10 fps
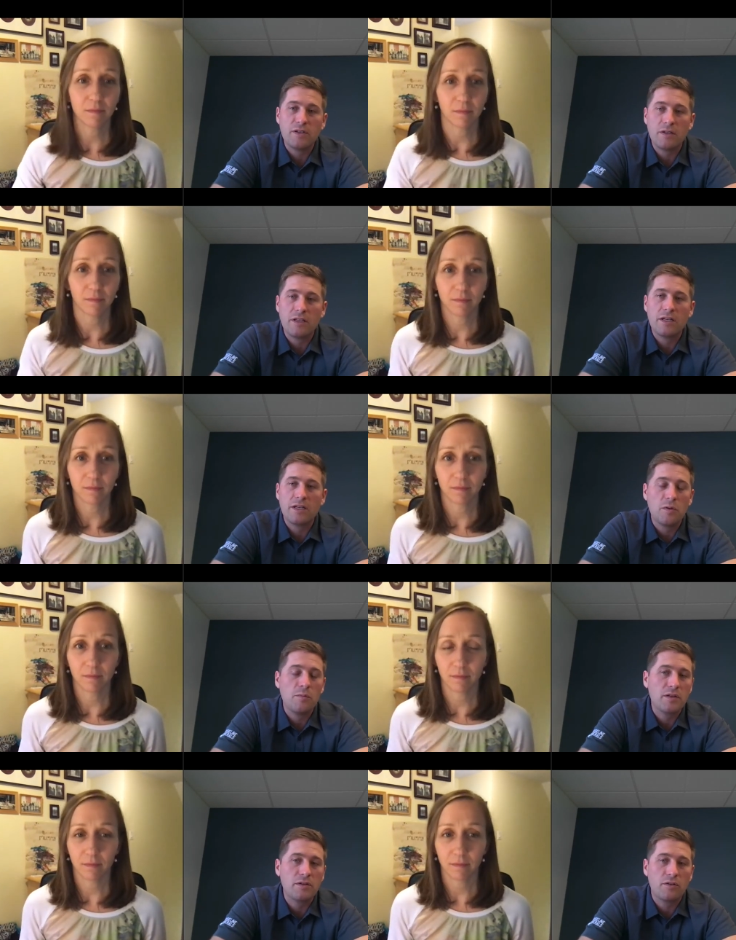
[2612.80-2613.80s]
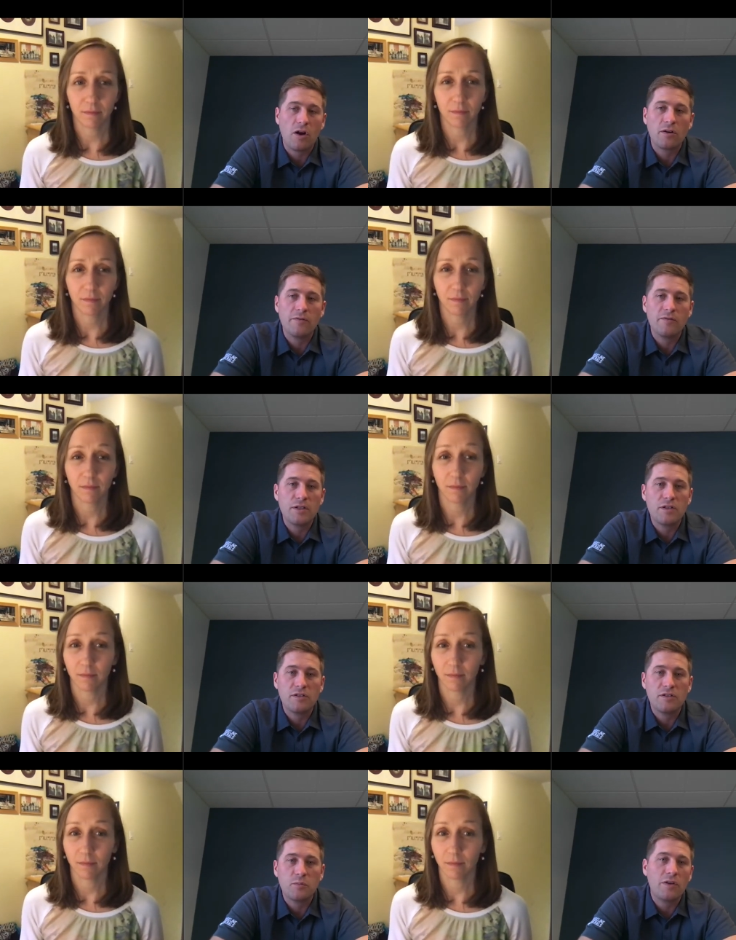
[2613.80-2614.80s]
Speaker 1: and Selena to a bit stronger of a
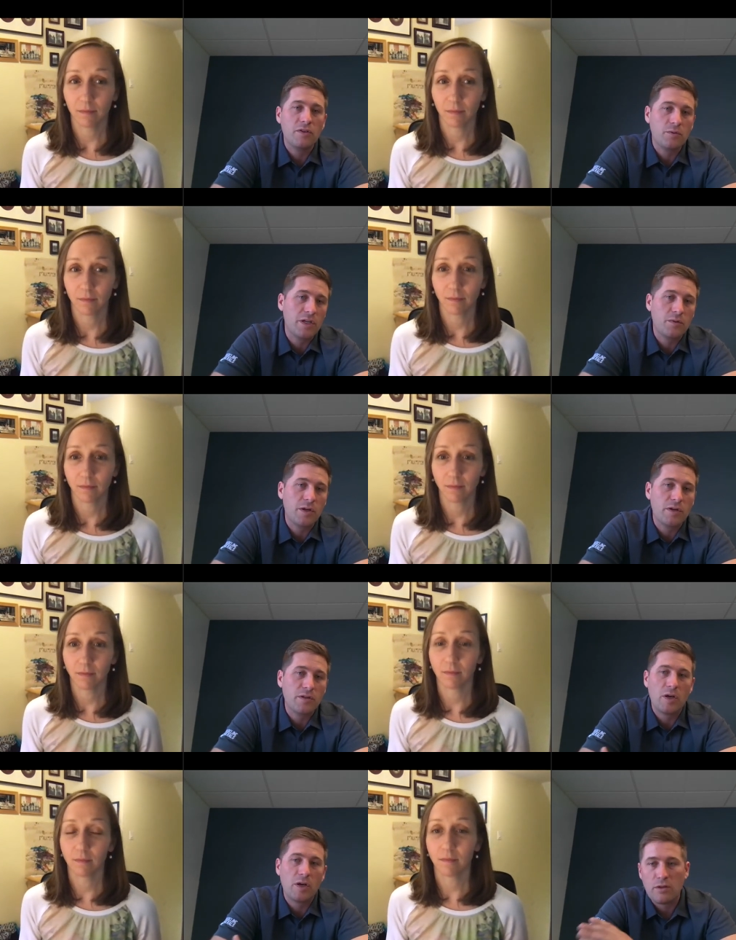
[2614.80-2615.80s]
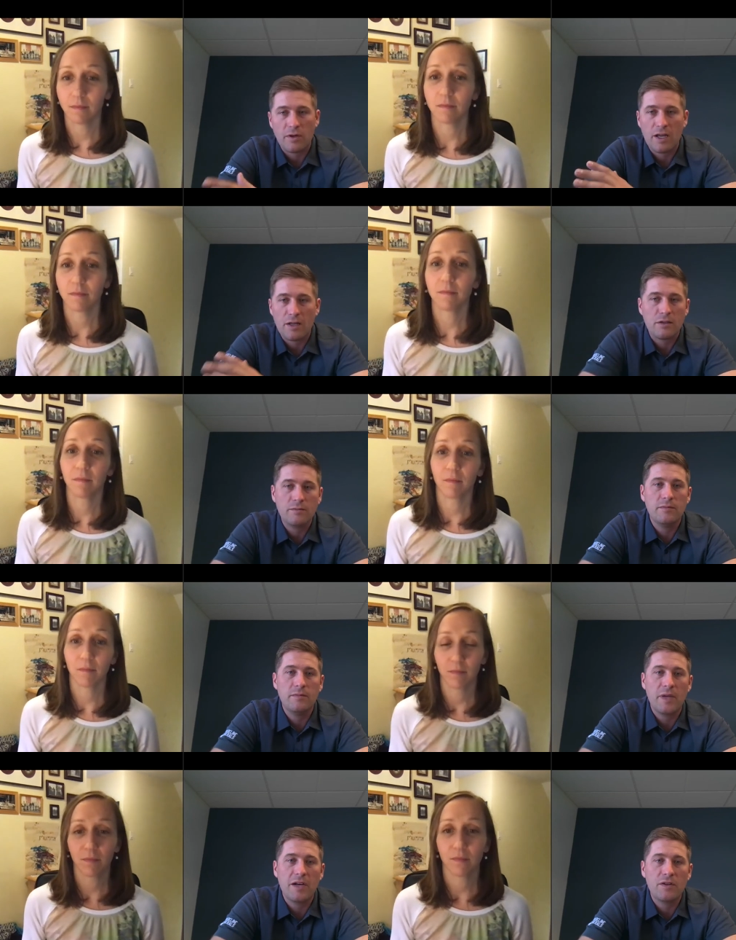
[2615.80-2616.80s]
decision point for 2021 as well. So it has
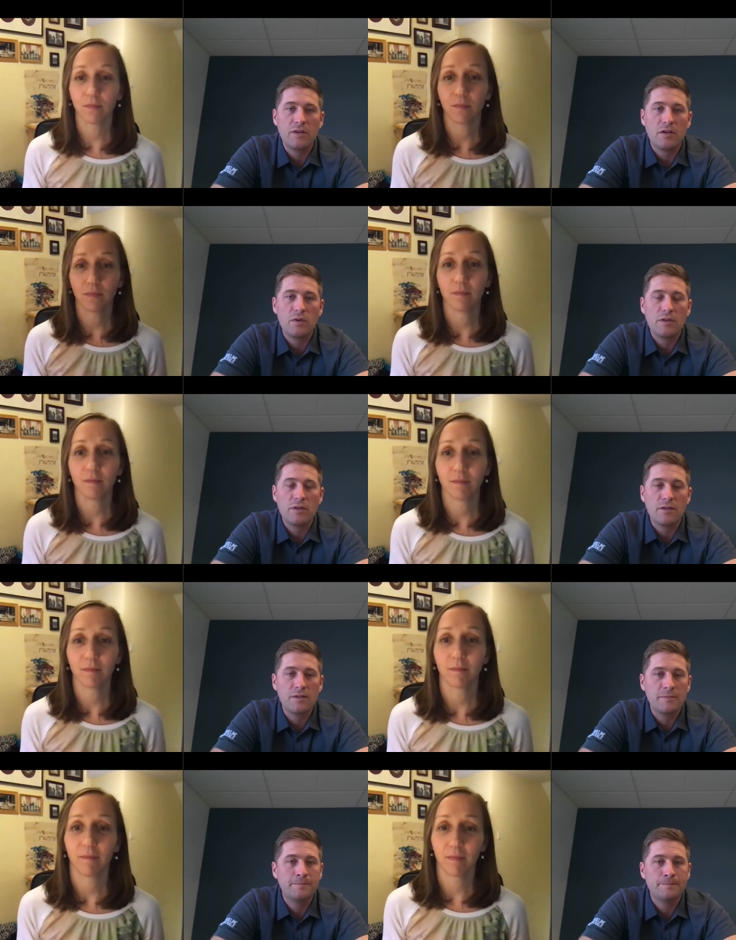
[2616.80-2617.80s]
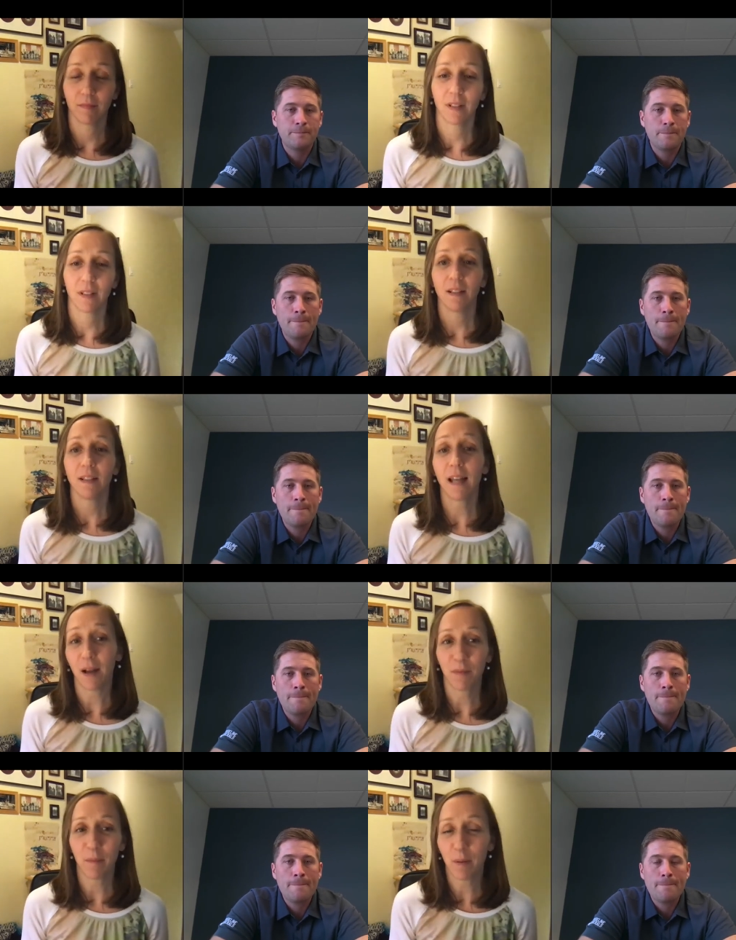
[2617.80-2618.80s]
benefits on both sides.
Speaker 2: Yeah,
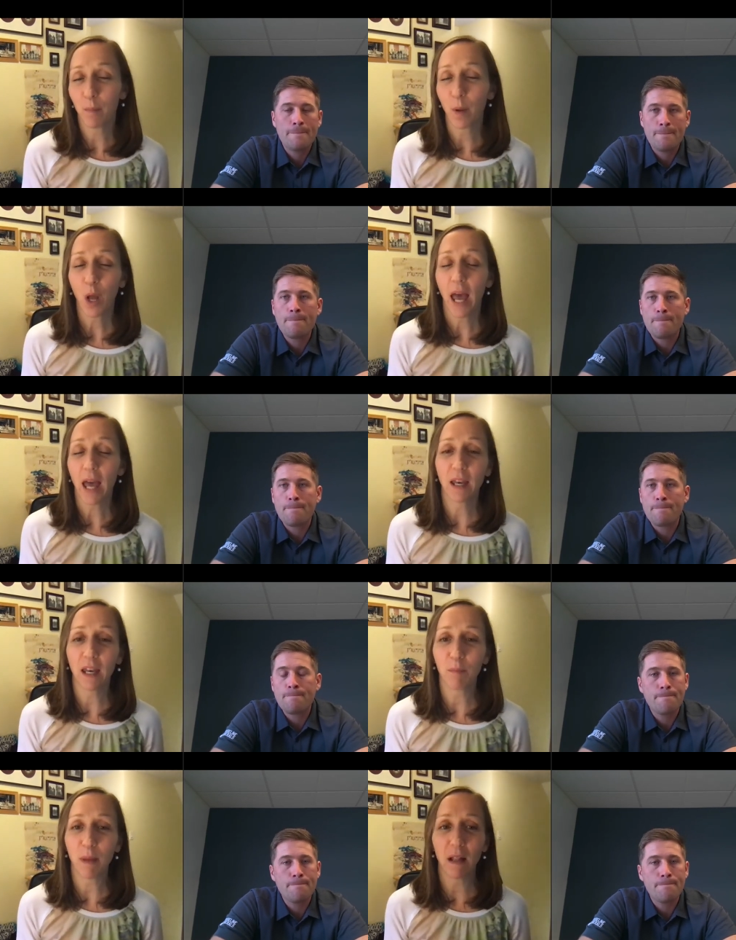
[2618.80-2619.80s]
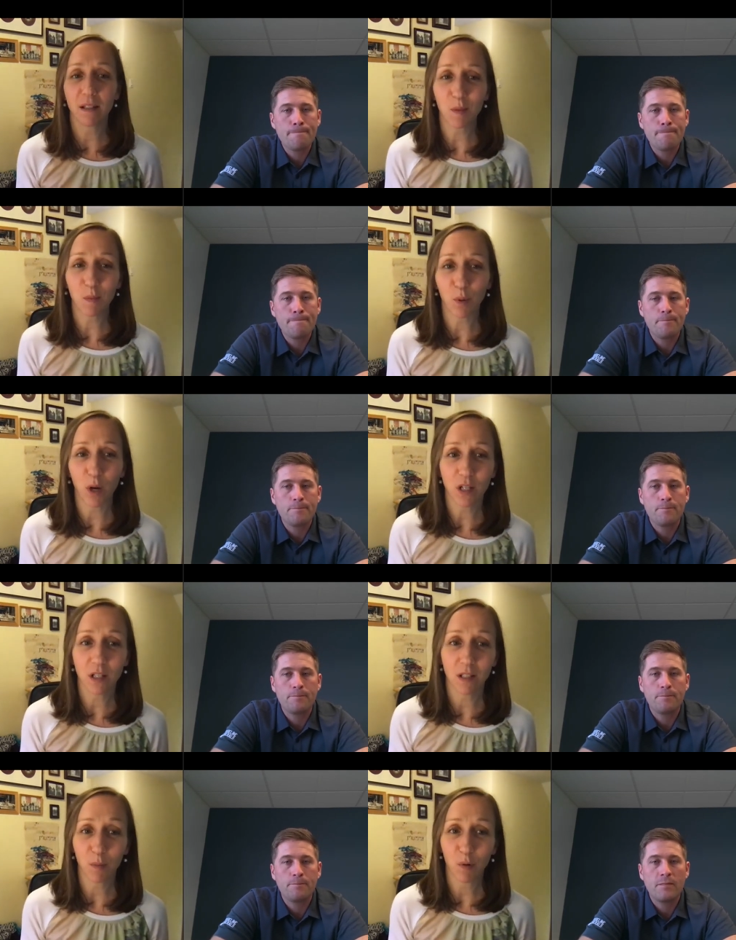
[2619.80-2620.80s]
I mean, and and balancing
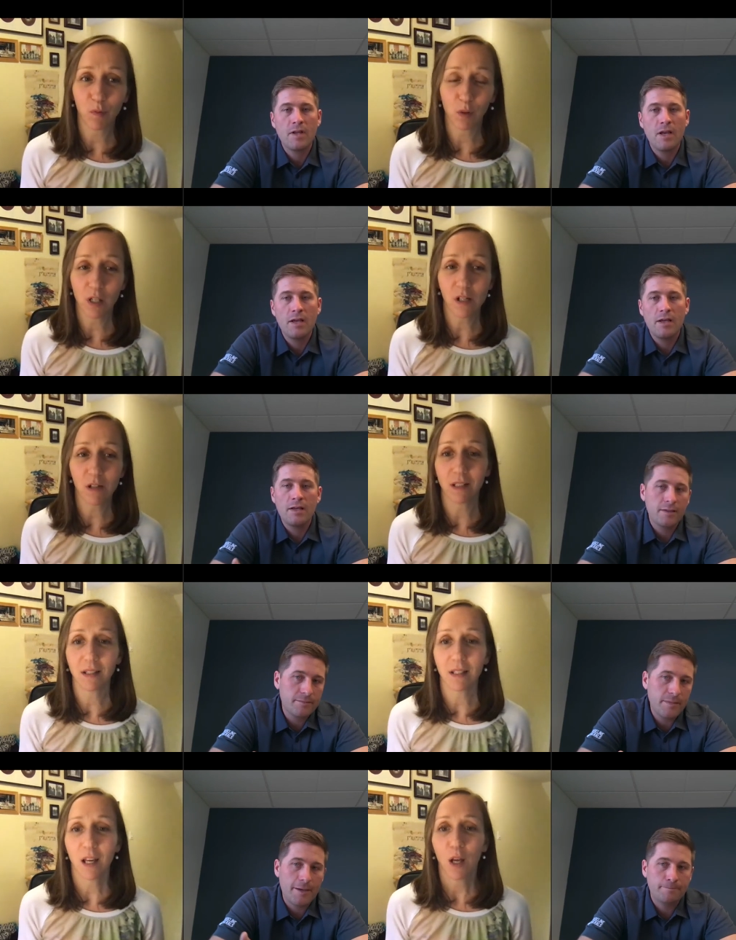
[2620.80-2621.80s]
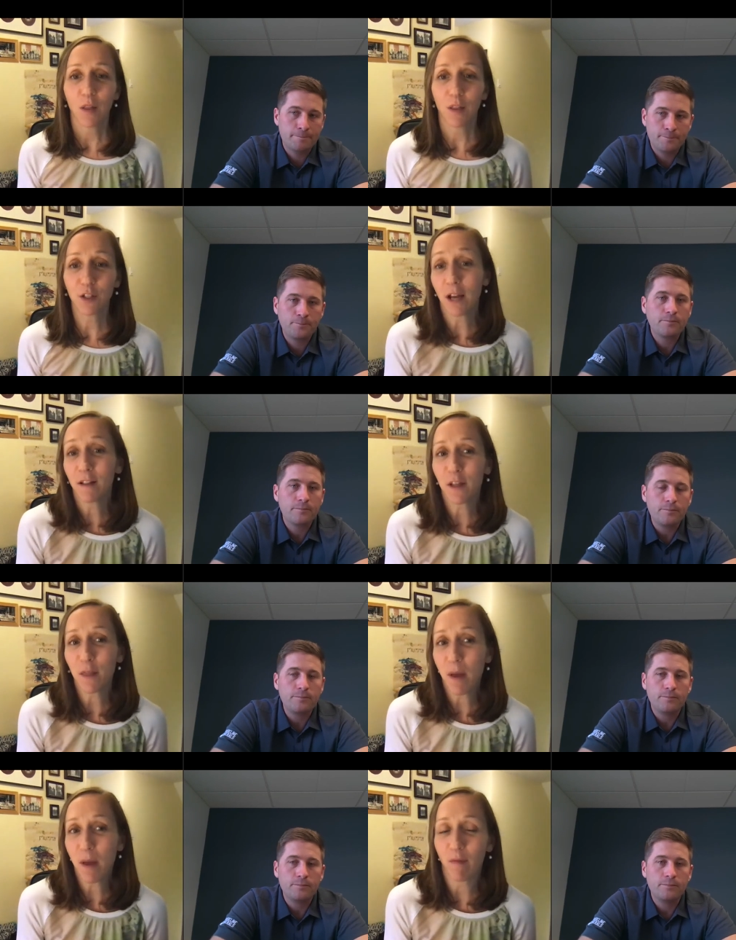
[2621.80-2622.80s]
projects in a portfolio is the challenge and
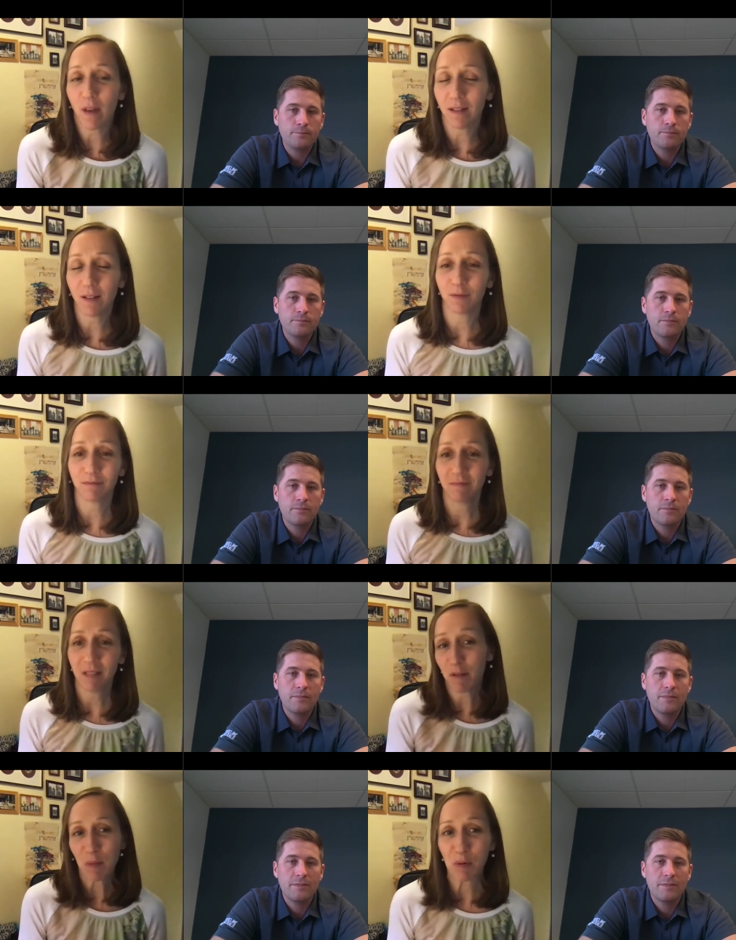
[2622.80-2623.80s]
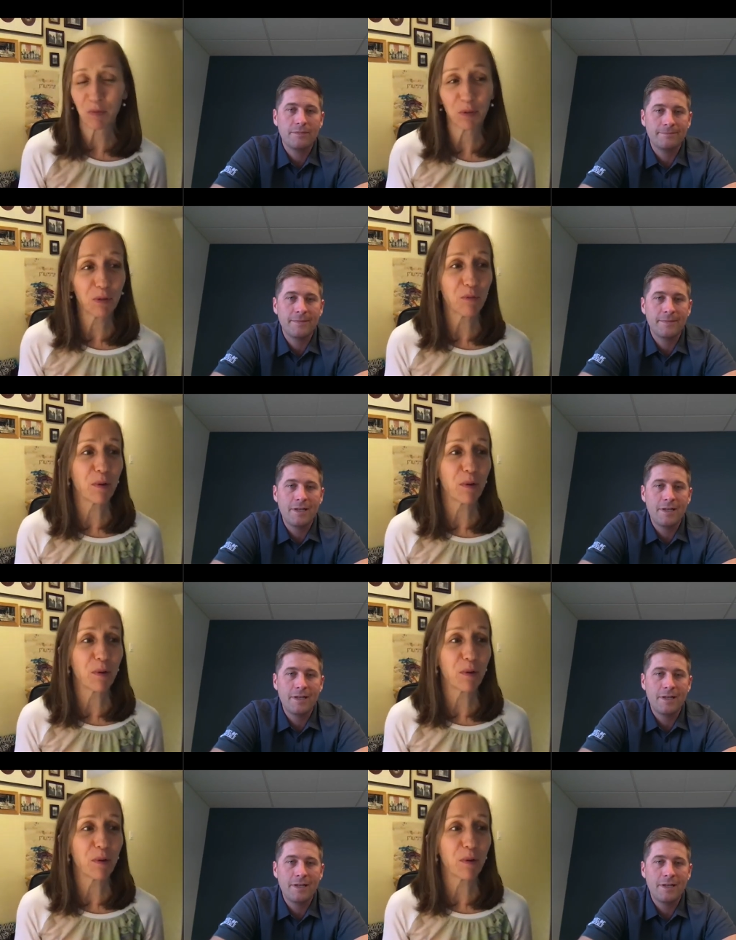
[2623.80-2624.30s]
the benefit of having a portfolio of